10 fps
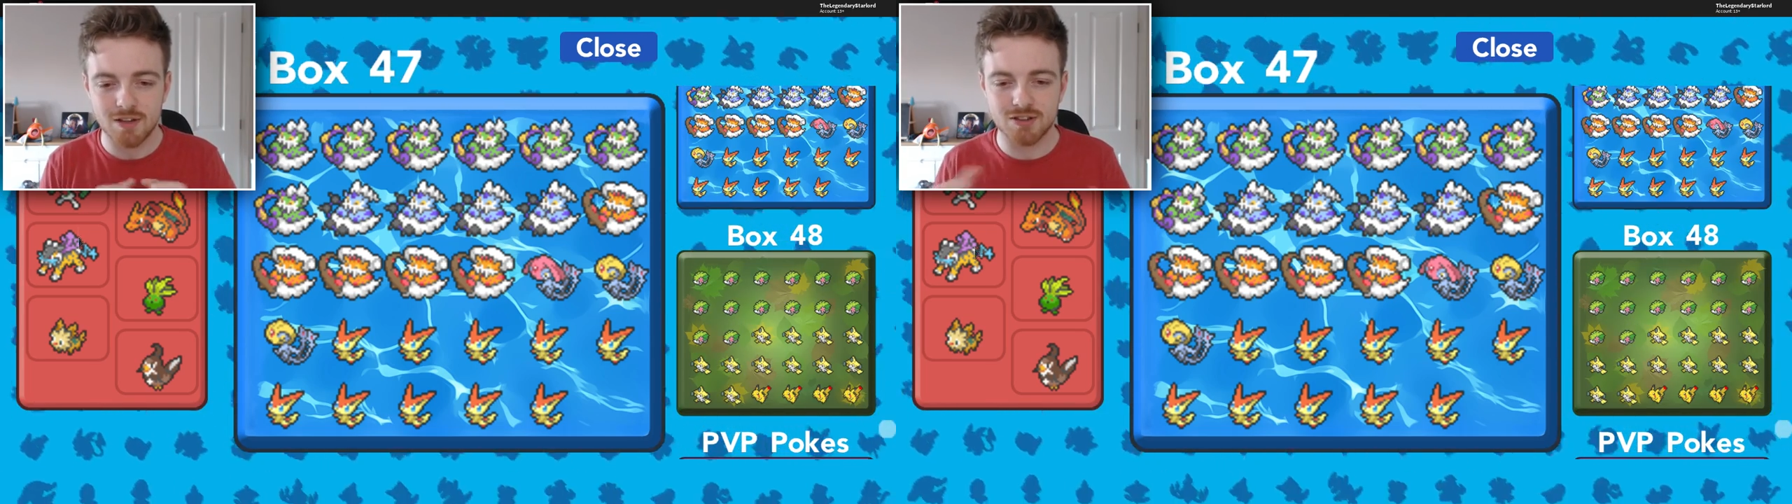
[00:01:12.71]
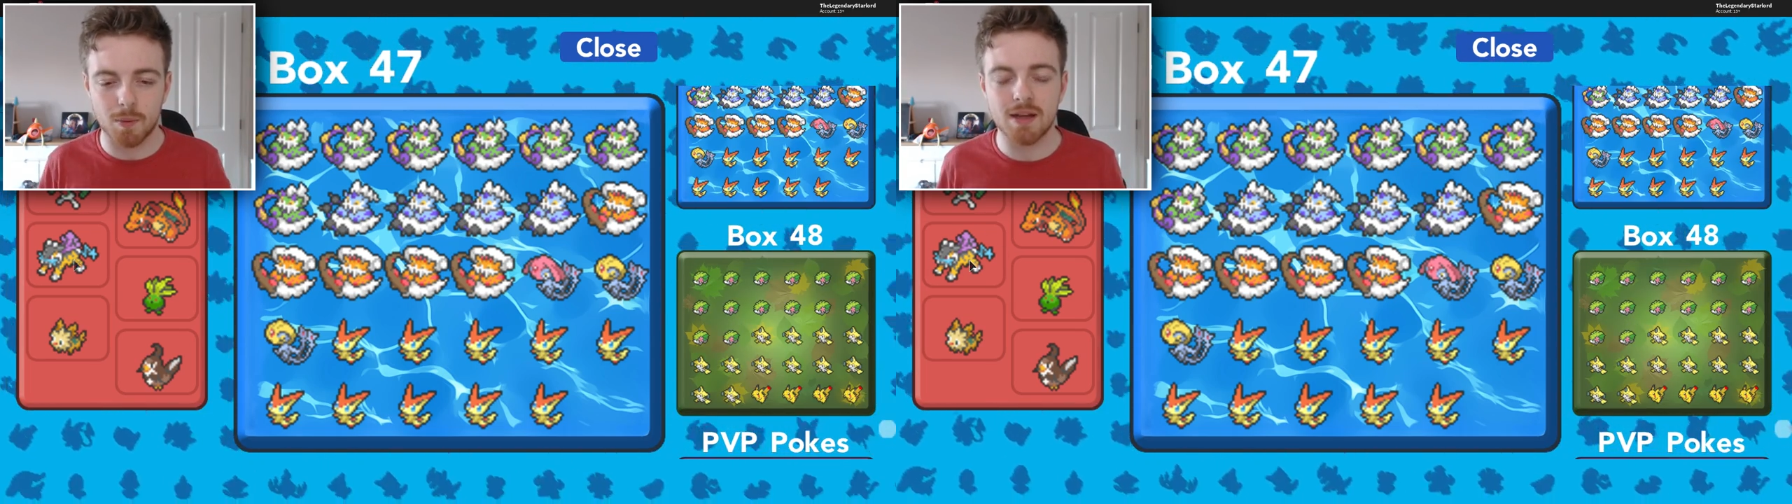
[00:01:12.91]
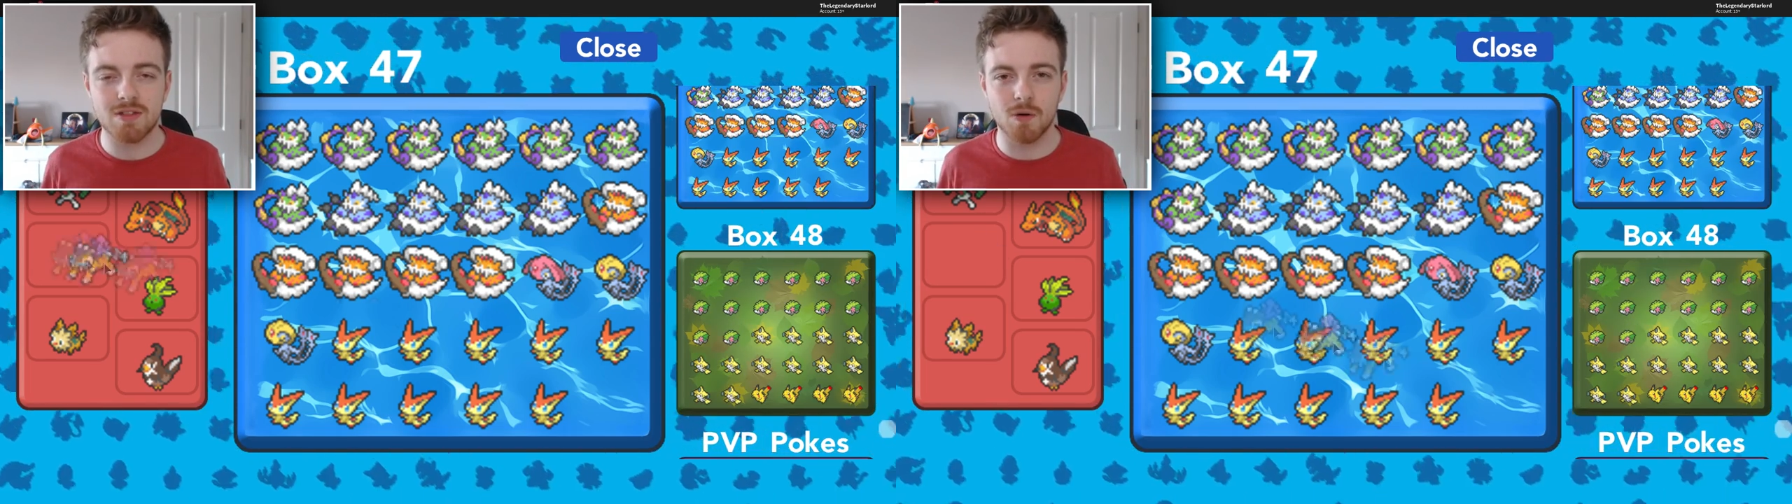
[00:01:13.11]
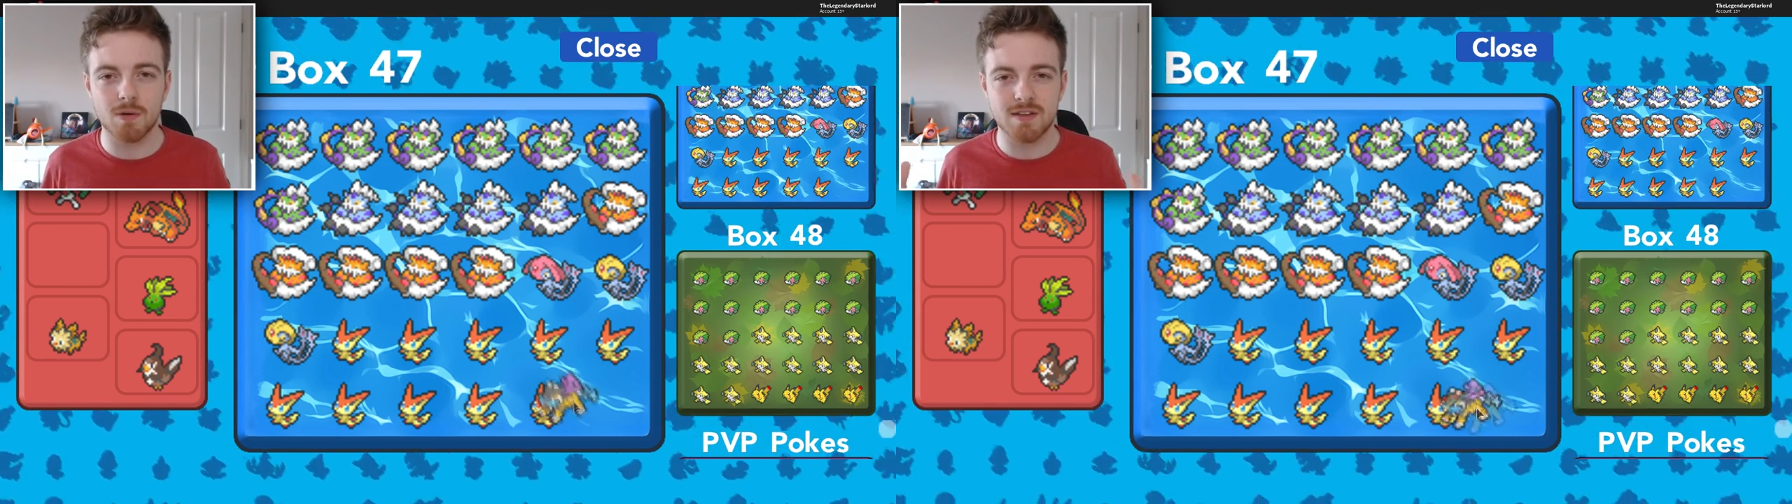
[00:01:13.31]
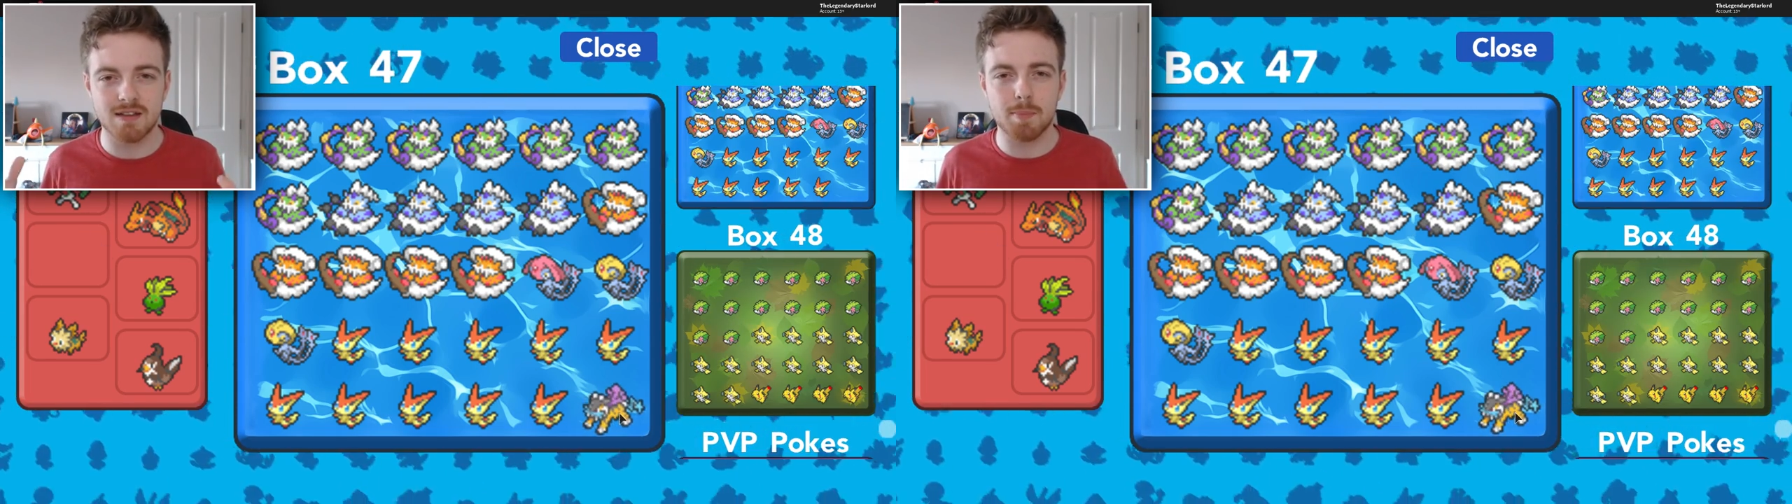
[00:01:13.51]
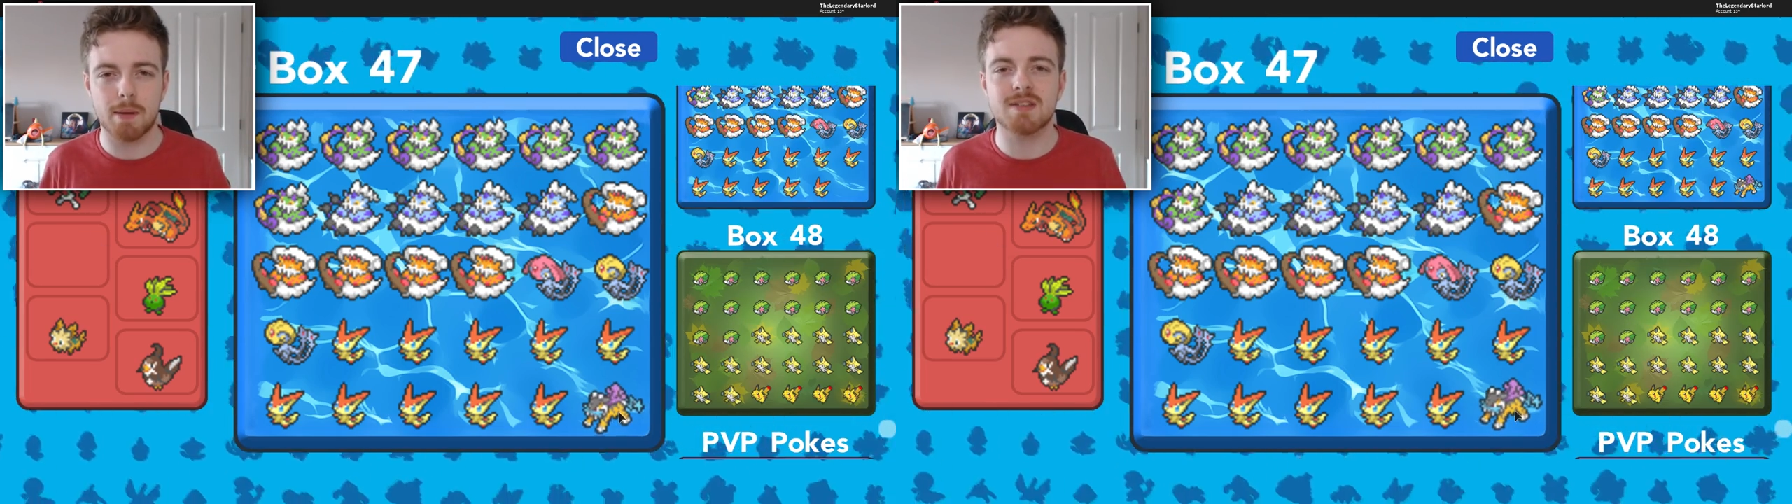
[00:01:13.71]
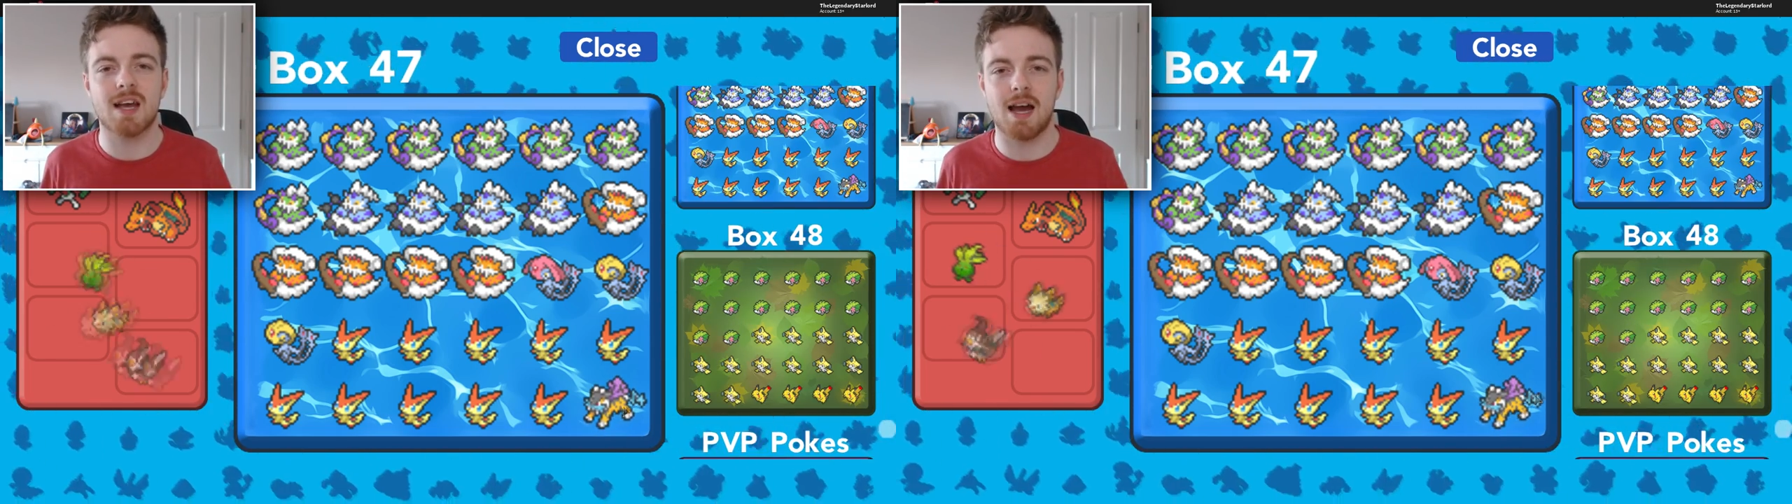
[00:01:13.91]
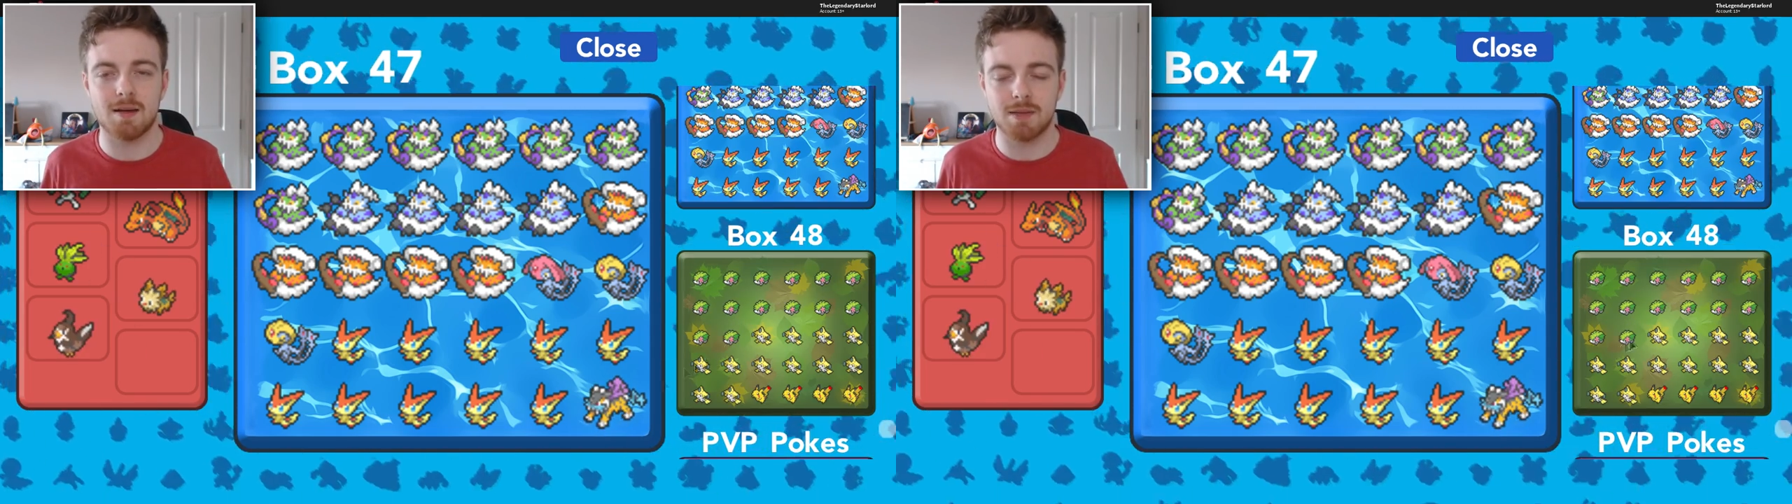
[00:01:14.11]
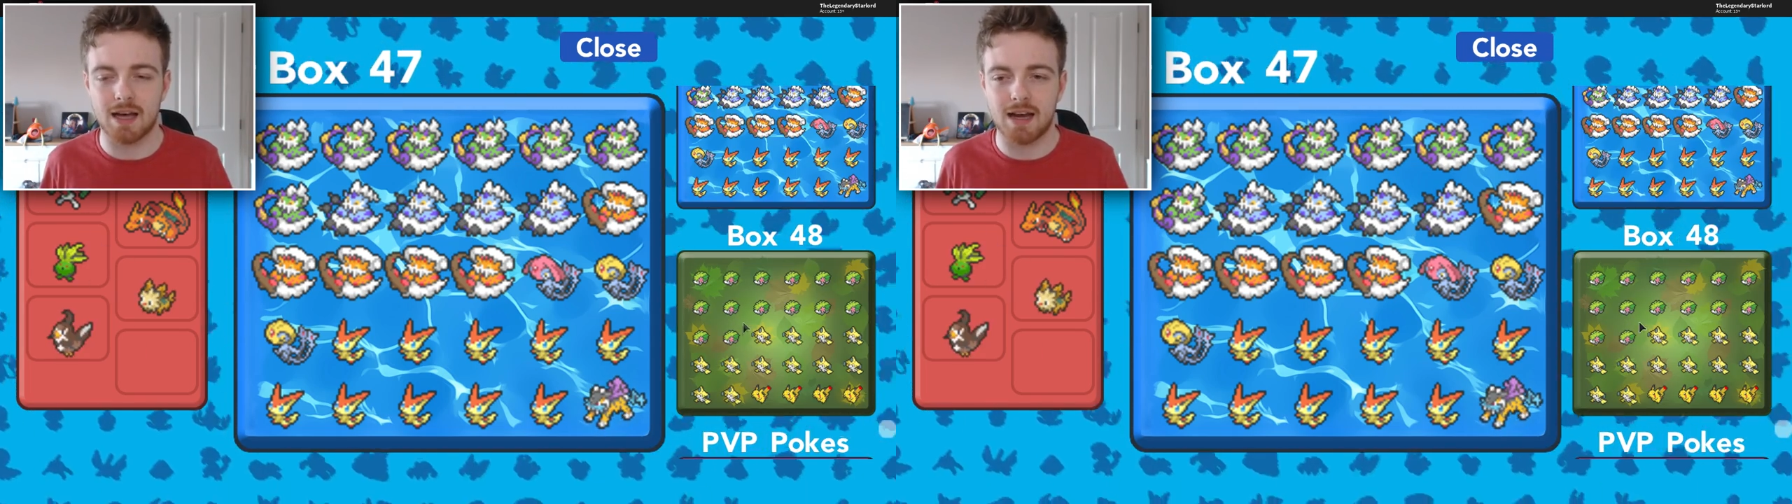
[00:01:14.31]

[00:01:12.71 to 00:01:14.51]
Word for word: So I thought it's about time that